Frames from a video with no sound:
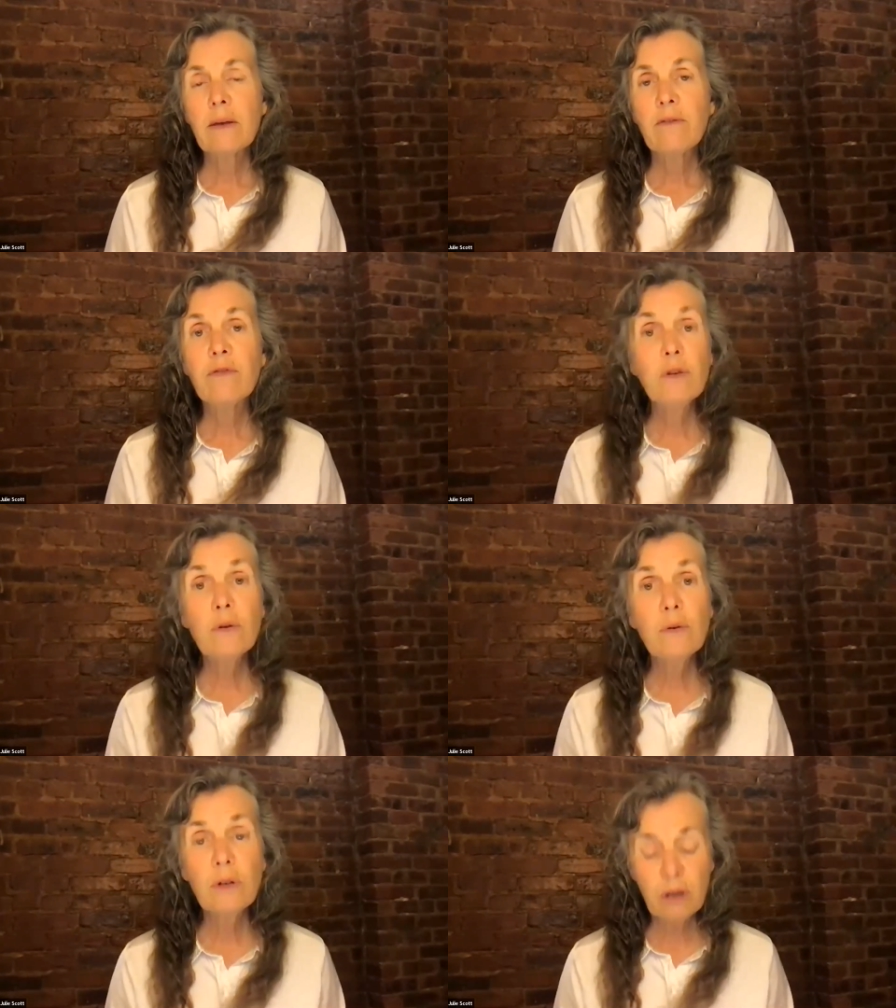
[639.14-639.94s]

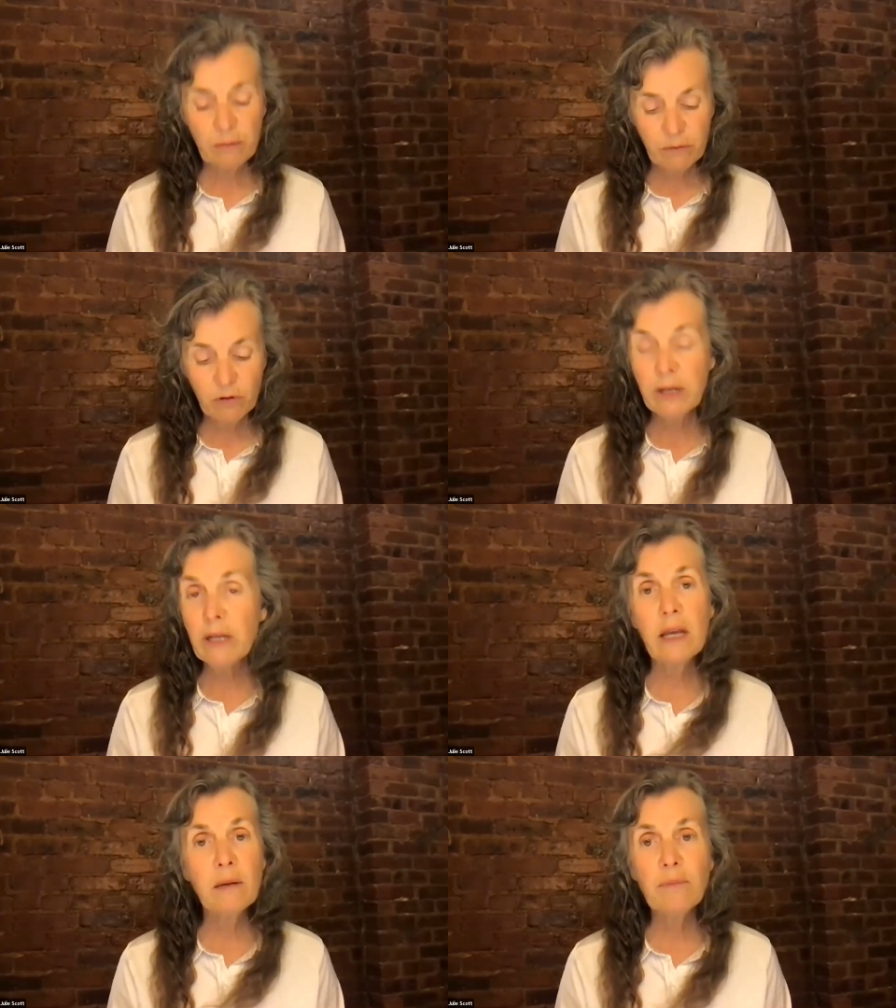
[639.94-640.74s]
food,
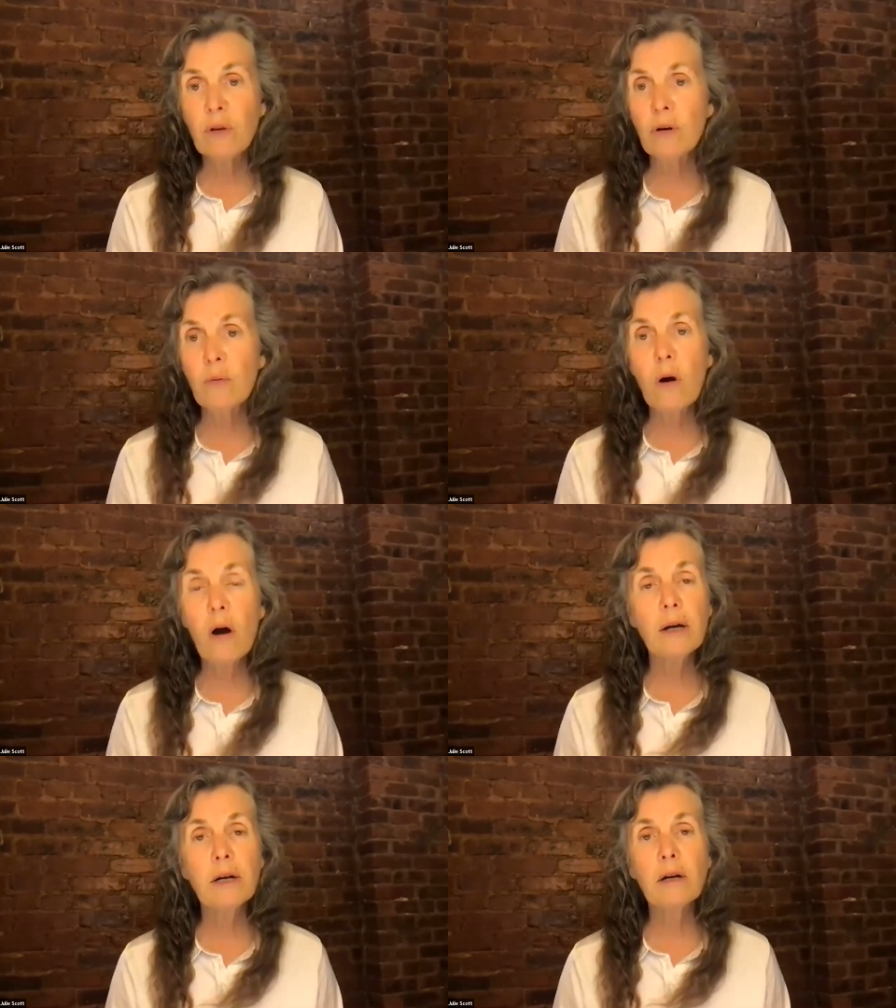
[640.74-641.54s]
drinking pure
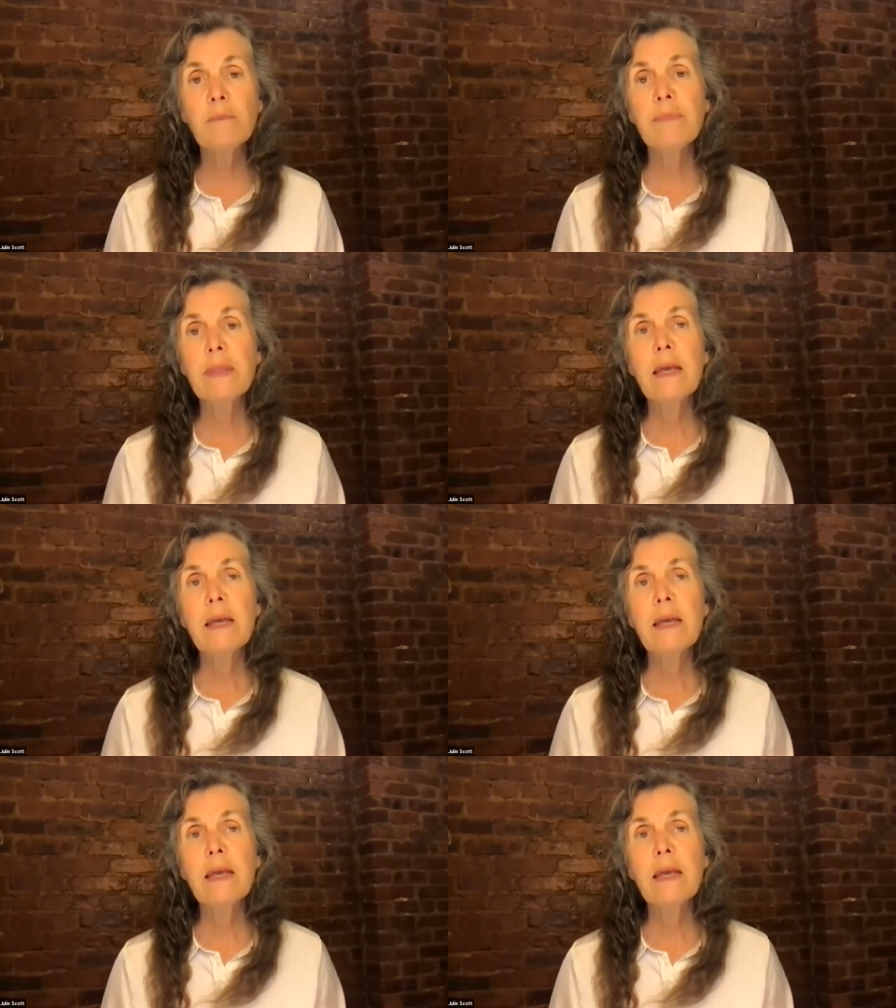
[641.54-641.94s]
water,